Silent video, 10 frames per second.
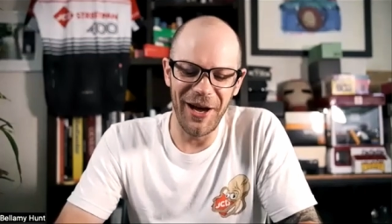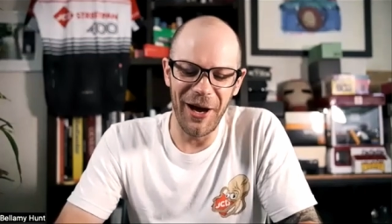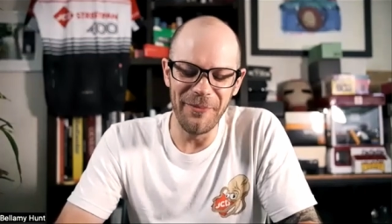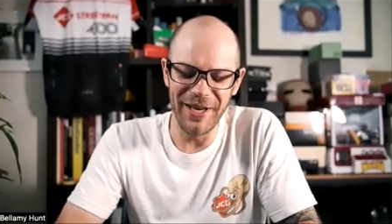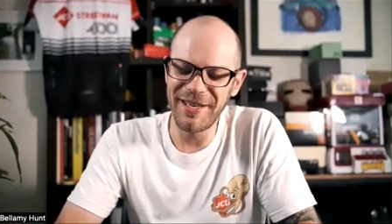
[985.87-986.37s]

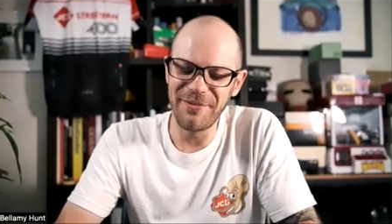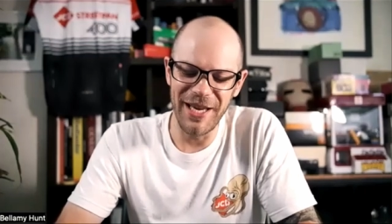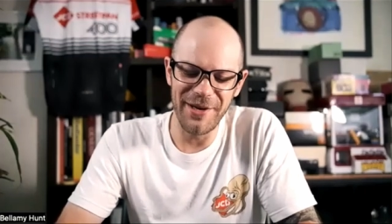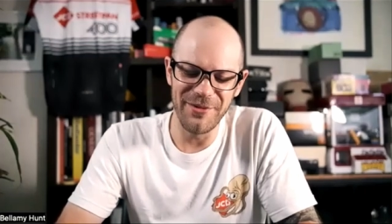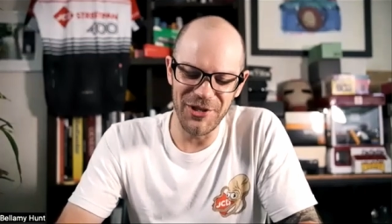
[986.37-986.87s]
Um, he,
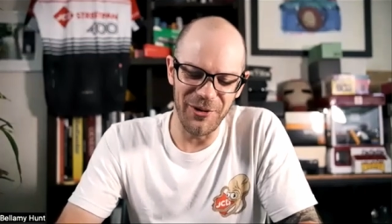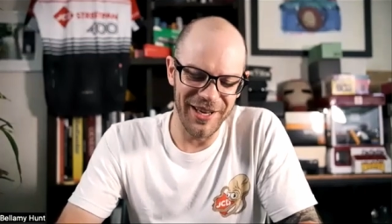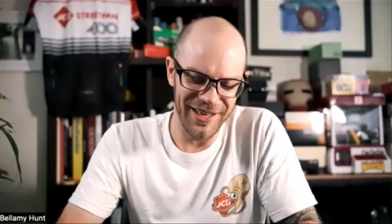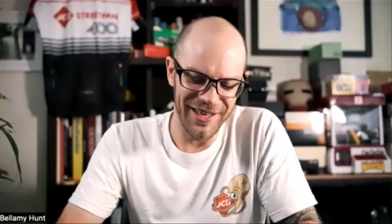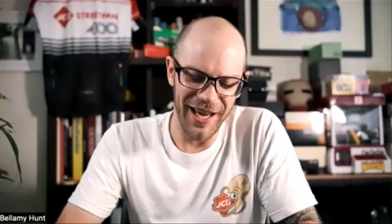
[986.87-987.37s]
he, was
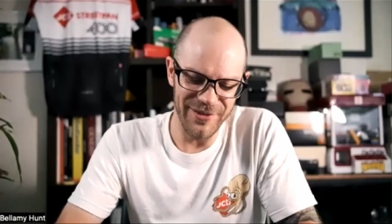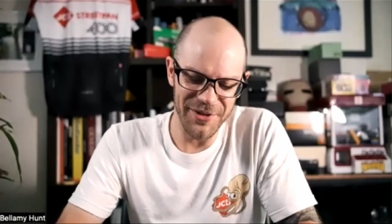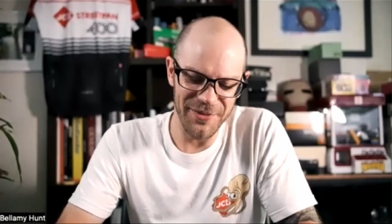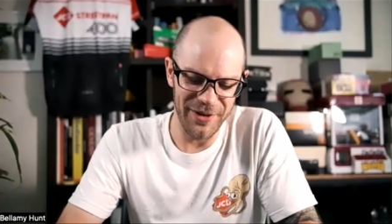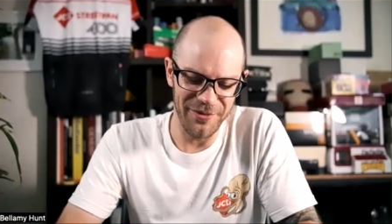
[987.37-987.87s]
joking. He gave it
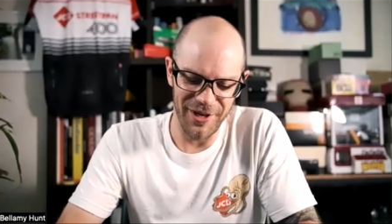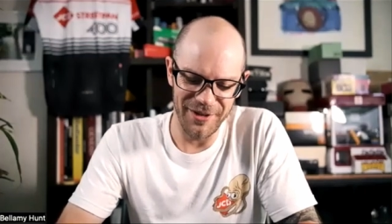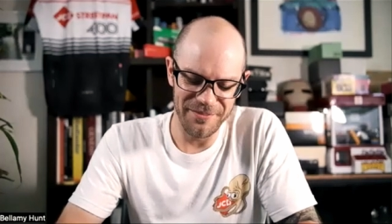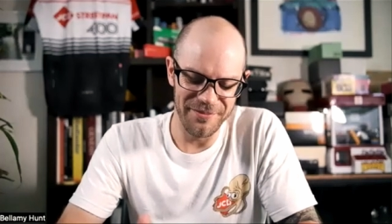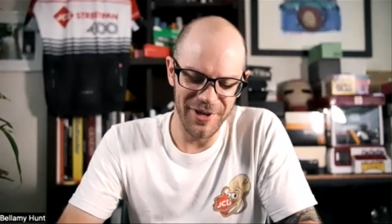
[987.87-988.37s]
to me for
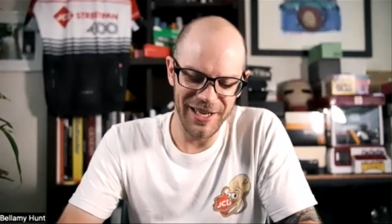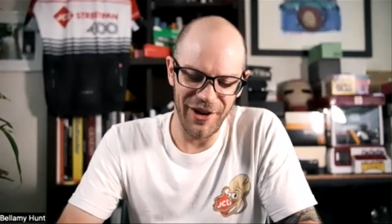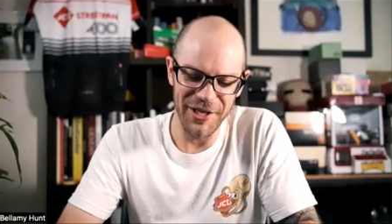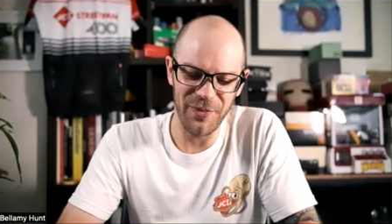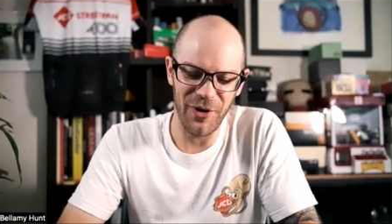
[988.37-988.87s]
a really
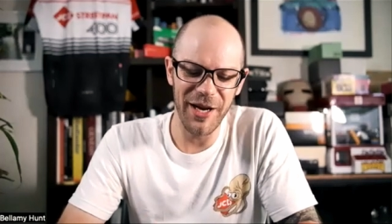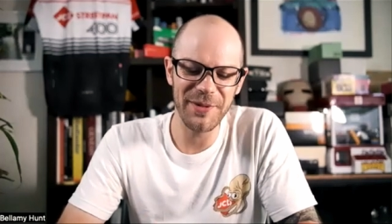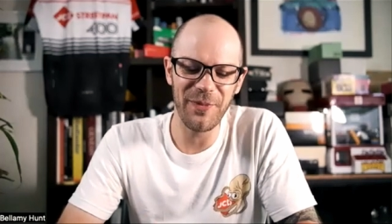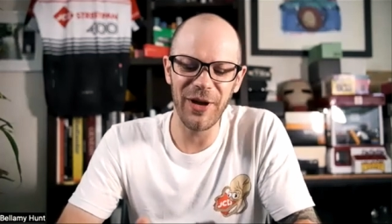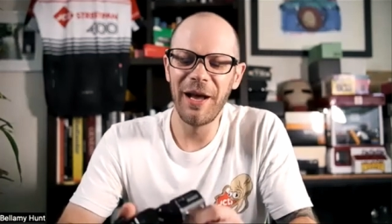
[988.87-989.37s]
nice
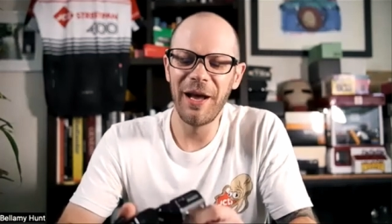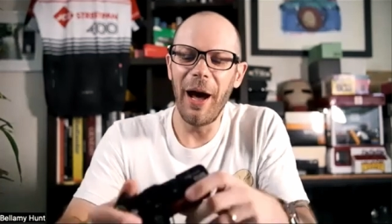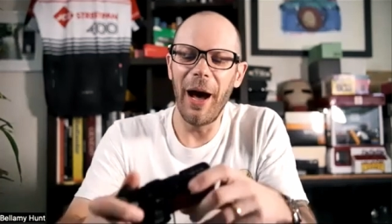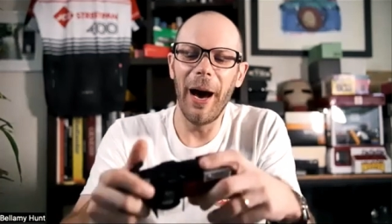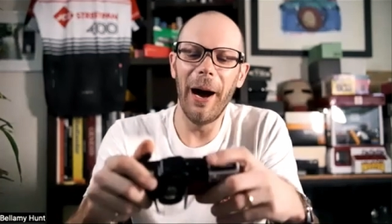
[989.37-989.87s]
price. But
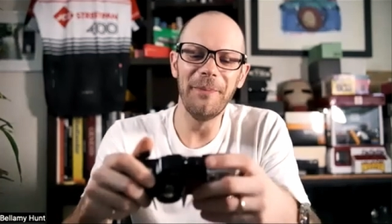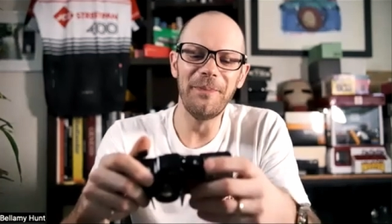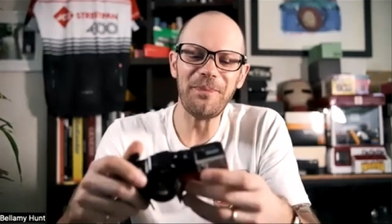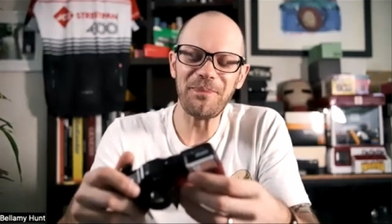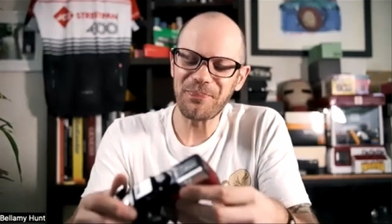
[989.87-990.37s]

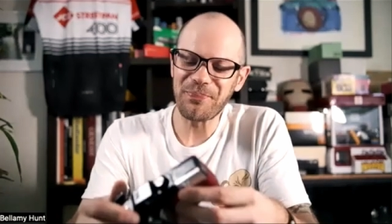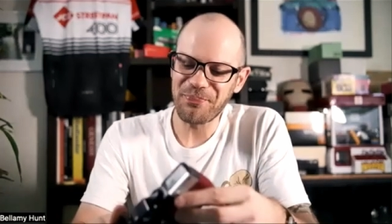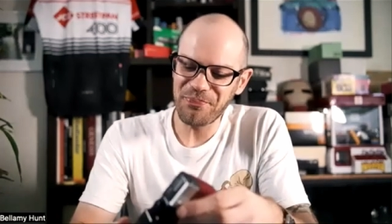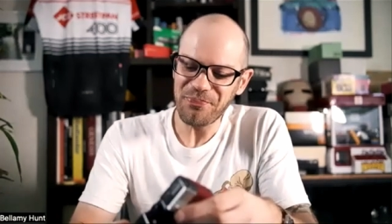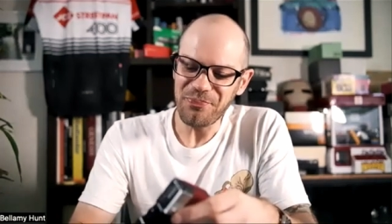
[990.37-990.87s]
um,
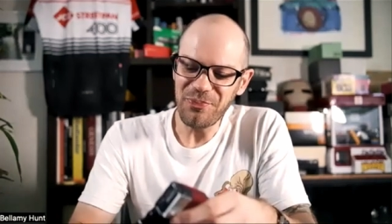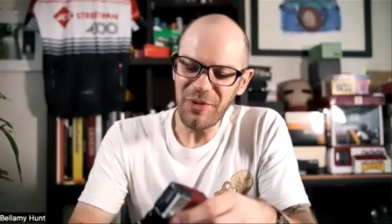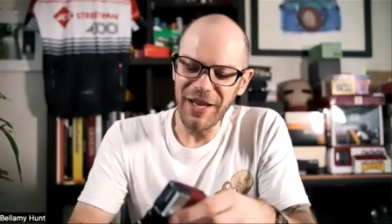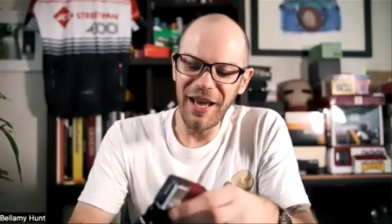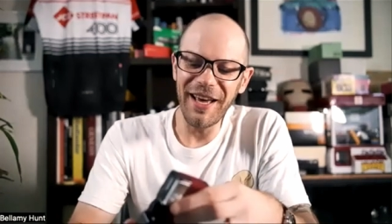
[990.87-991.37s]

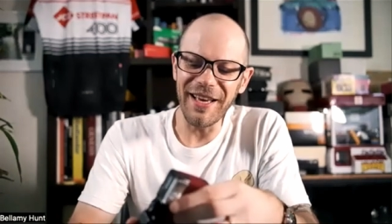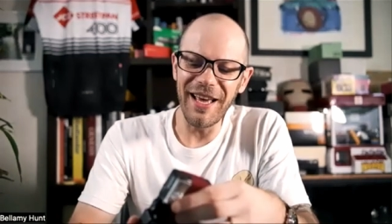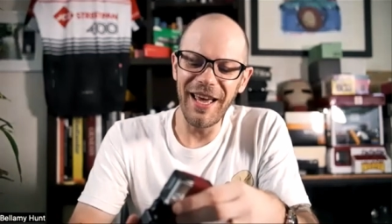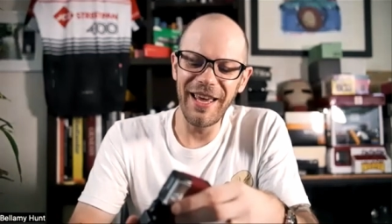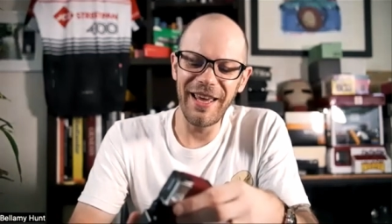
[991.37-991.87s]
yeah,
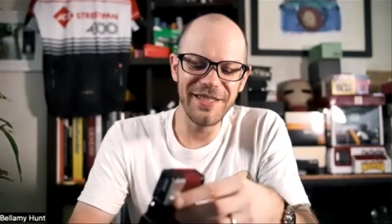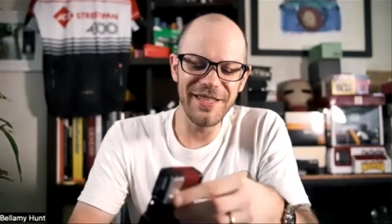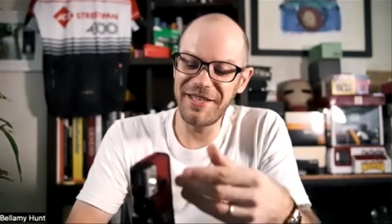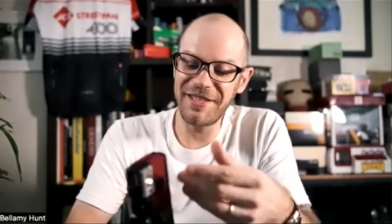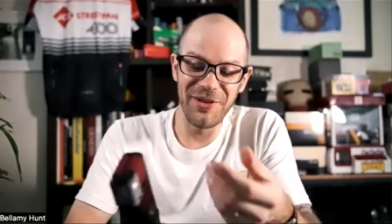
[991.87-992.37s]
it, it,
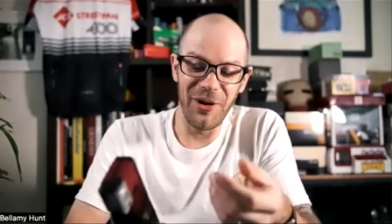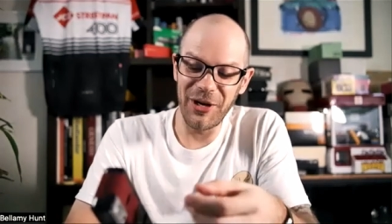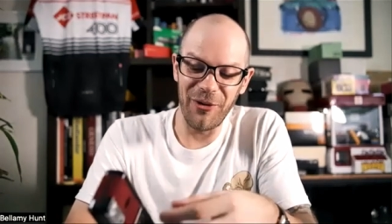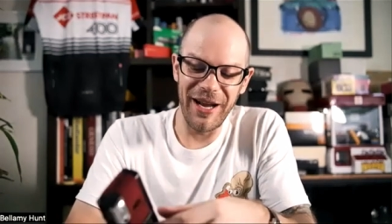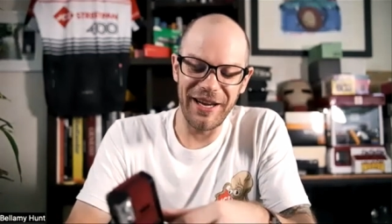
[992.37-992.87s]
it's not a
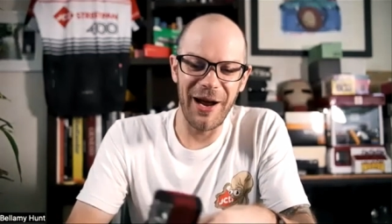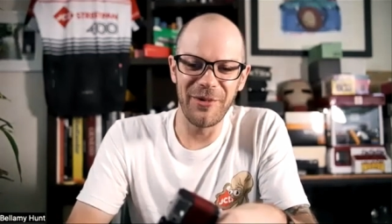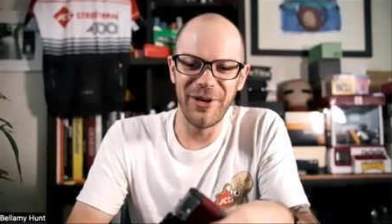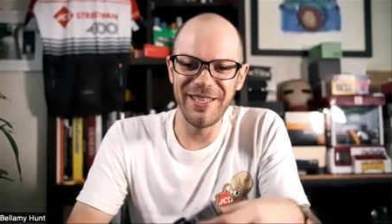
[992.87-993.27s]
great camera.